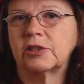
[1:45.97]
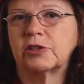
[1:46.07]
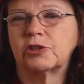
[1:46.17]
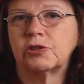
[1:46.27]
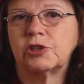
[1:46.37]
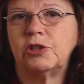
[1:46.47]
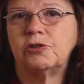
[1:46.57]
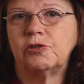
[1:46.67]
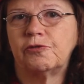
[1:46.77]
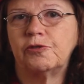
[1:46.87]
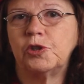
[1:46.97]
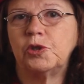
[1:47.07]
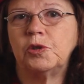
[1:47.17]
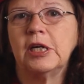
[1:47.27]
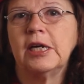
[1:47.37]
So she used
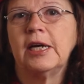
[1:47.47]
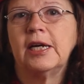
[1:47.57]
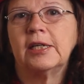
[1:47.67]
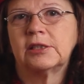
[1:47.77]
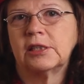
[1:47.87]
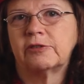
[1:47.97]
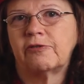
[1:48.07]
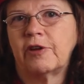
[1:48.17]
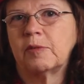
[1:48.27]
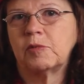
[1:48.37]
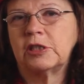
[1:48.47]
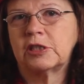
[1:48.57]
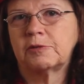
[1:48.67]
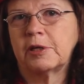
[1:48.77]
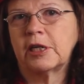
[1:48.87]
food, and since families
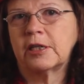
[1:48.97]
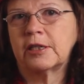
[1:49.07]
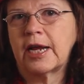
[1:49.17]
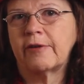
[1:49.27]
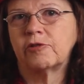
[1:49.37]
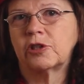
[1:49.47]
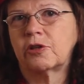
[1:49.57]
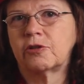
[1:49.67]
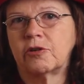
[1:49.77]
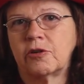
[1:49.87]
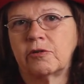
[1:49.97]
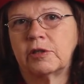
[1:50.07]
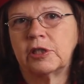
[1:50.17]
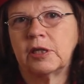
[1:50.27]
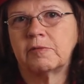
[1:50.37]
spent on an average a third of their
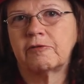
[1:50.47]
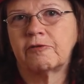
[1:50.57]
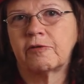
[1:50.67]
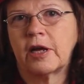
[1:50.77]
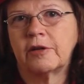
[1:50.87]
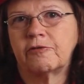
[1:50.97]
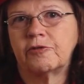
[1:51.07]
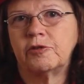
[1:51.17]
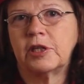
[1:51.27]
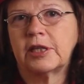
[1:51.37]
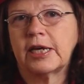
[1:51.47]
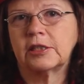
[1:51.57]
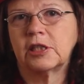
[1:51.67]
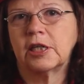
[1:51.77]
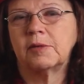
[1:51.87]
income on food at
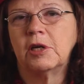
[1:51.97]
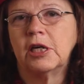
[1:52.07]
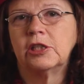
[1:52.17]
that time,